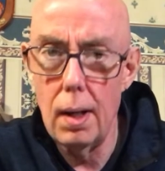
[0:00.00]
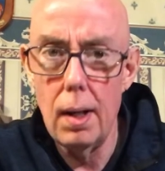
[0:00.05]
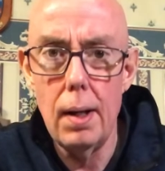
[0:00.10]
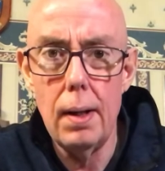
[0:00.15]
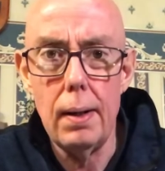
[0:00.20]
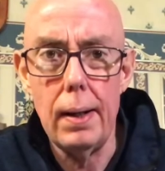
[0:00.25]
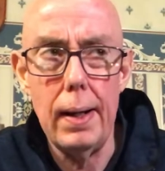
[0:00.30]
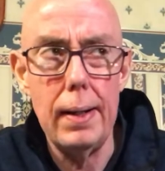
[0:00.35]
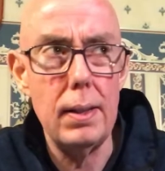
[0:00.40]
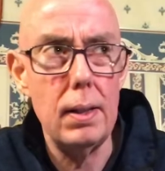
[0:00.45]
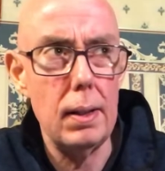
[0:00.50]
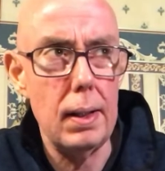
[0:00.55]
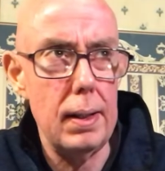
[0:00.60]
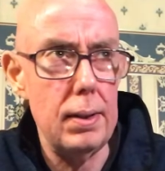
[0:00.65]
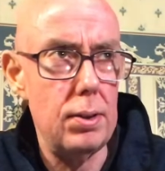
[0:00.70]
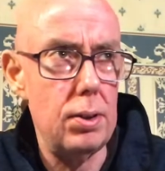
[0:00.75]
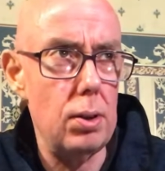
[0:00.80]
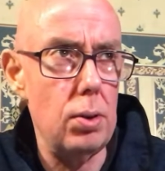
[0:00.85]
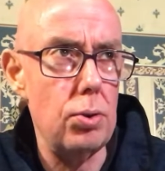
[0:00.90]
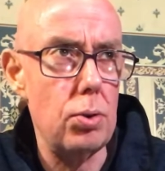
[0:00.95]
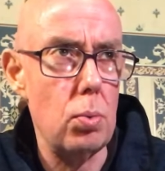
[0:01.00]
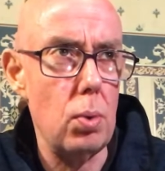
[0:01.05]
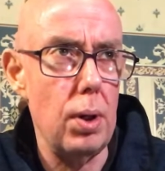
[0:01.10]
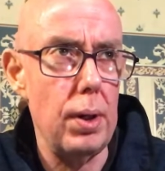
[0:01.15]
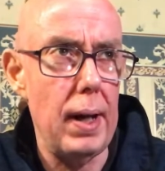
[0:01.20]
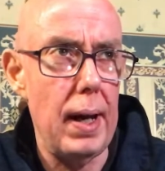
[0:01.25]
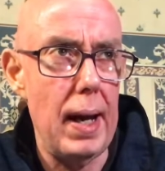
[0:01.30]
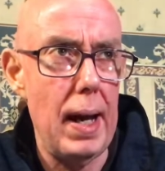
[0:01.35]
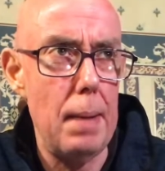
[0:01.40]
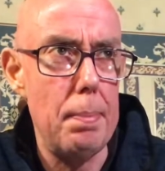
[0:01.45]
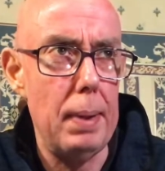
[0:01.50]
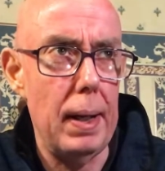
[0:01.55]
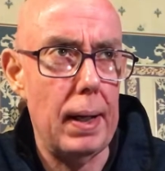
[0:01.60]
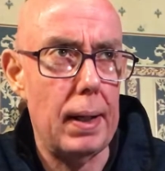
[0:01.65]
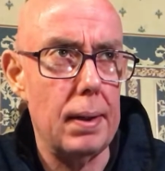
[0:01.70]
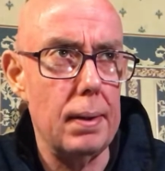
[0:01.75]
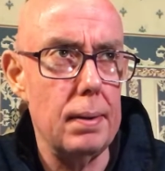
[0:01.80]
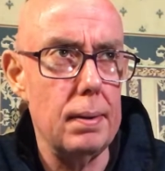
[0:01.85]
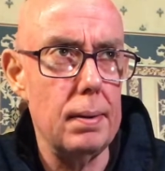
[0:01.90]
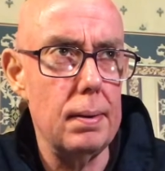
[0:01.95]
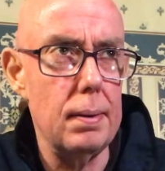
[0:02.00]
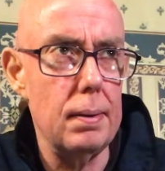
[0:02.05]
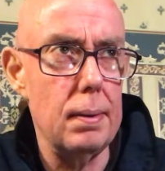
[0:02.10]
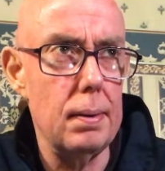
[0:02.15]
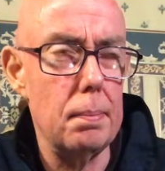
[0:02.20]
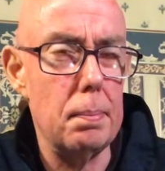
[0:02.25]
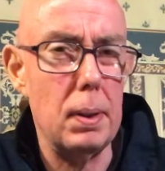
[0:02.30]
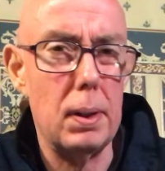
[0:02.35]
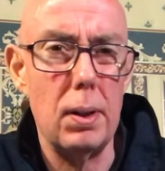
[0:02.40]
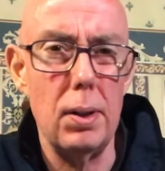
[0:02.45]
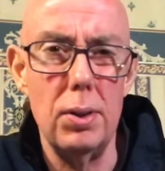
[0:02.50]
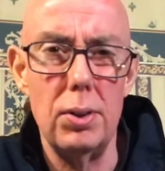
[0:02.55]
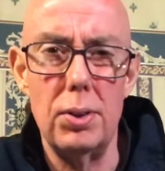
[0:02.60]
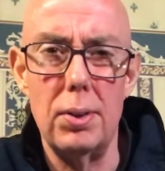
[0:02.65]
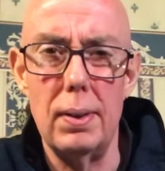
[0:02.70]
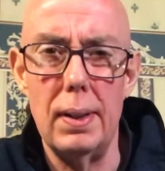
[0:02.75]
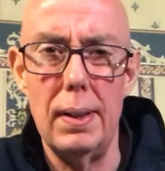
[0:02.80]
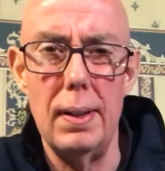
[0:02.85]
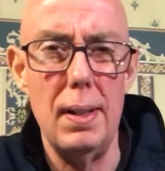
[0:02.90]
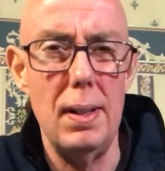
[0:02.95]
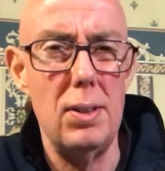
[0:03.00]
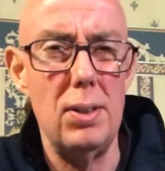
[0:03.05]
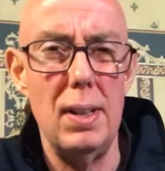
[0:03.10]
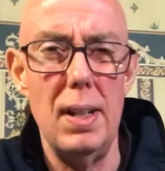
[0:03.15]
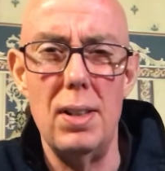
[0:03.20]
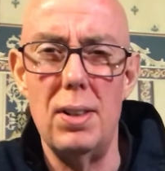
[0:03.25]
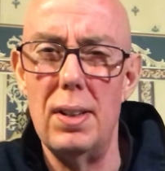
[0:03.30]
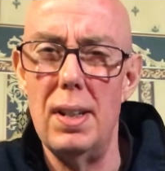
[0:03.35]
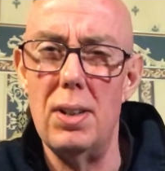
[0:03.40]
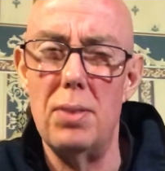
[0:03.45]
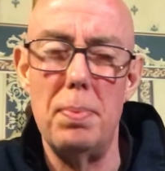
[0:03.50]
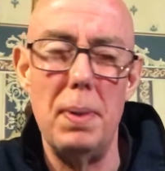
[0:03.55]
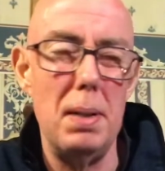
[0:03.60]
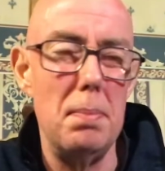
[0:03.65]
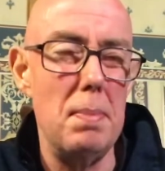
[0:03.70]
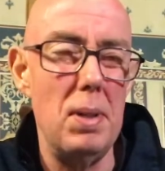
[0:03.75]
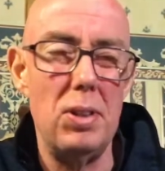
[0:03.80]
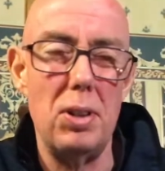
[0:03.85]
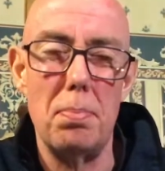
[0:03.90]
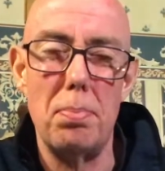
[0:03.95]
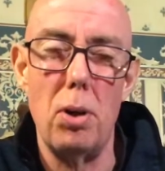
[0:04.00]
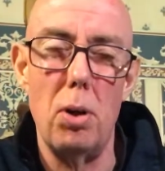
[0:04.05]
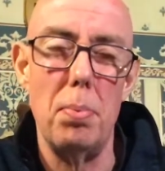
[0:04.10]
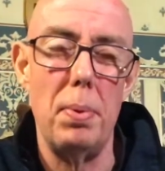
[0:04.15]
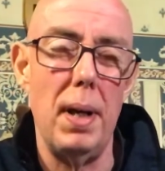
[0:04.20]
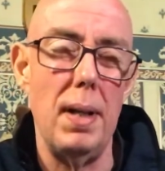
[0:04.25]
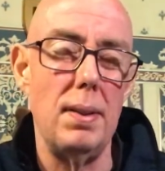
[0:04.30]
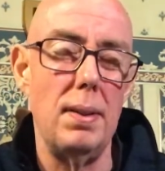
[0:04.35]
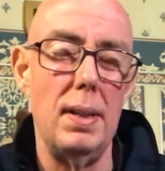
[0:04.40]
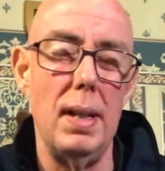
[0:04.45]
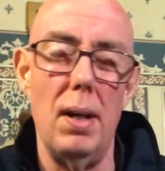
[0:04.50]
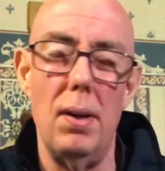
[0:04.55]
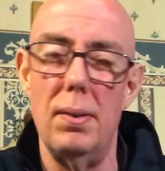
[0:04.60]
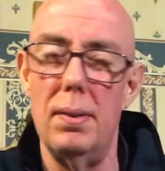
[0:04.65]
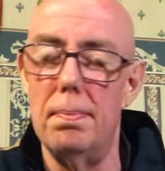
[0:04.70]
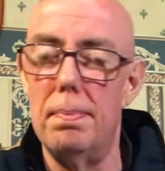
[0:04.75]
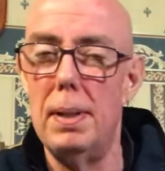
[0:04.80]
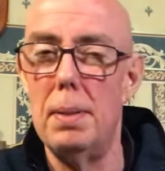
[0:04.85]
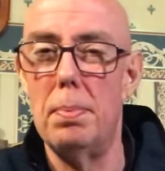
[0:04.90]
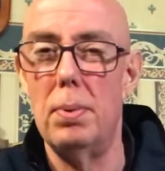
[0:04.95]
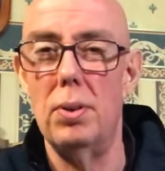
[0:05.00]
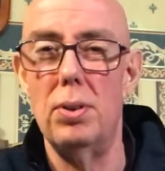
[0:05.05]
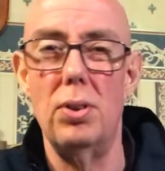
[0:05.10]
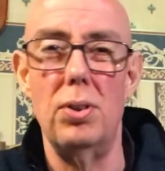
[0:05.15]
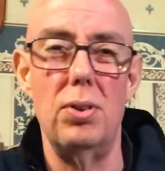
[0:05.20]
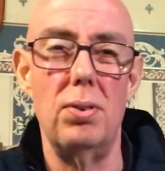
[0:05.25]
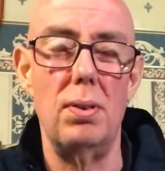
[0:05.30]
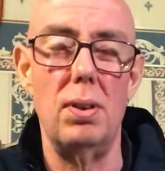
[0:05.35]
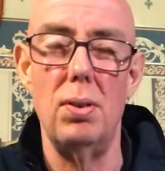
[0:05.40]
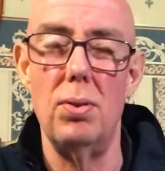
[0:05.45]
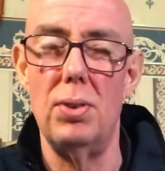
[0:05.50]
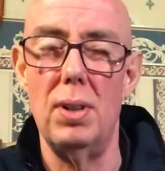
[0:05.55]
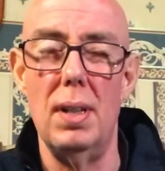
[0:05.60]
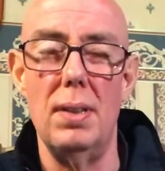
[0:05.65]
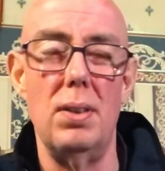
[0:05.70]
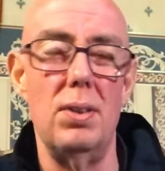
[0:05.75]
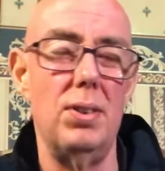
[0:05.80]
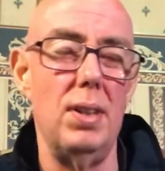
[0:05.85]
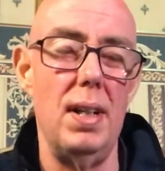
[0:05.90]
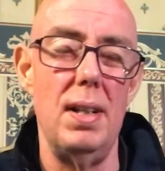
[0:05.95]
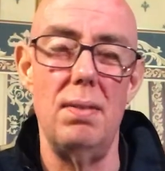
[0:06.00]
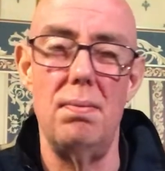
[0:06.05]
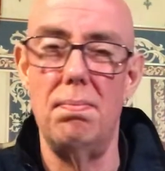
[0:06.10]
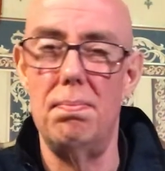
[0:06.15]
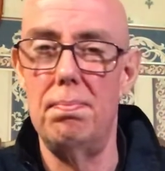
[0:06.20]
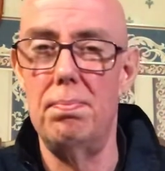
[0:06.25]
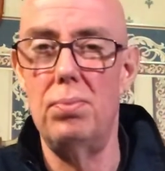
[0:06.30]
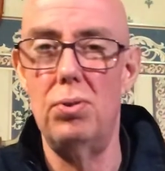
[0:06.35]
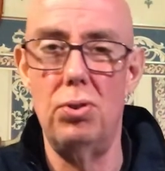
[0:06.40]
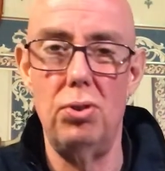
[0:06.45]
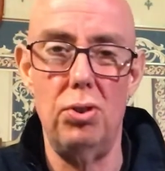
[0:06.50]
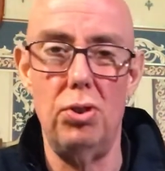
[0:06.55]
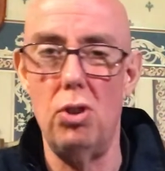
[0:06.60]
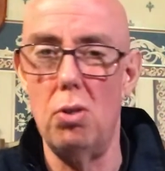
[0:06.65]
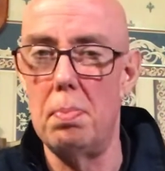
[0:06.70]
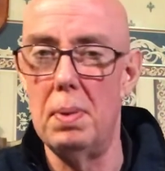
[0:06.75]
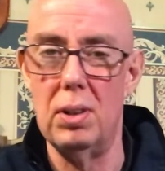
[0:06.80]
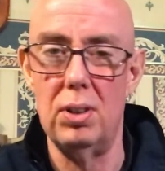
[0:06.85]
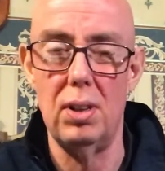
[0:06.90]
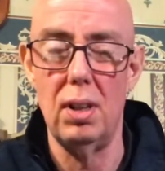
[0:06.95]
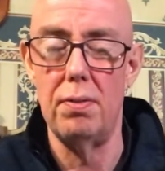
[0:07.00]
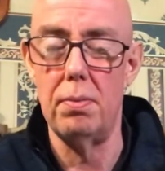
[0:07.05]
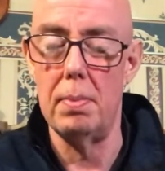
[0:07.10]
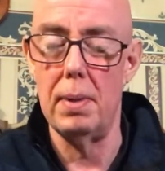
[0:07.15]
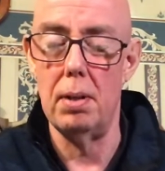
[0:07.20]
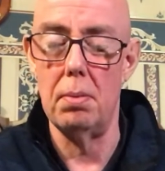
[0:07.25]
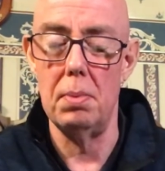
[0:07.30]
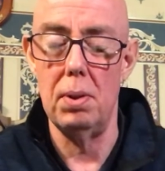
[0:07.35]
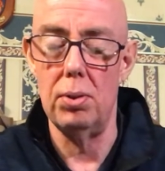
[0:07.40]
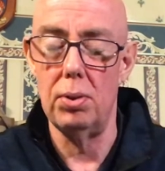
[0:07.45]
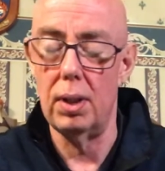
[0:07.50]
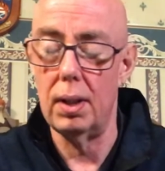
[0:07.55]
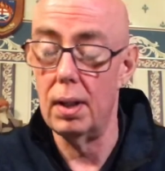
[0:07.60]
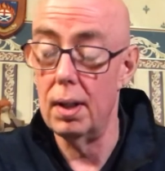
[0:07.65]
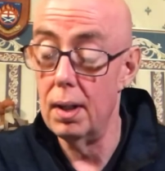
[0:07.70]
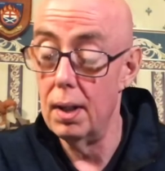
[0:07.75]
I hate to use the word epic, because it's been misappropriated now and people are just using it to say stupid stuff about music.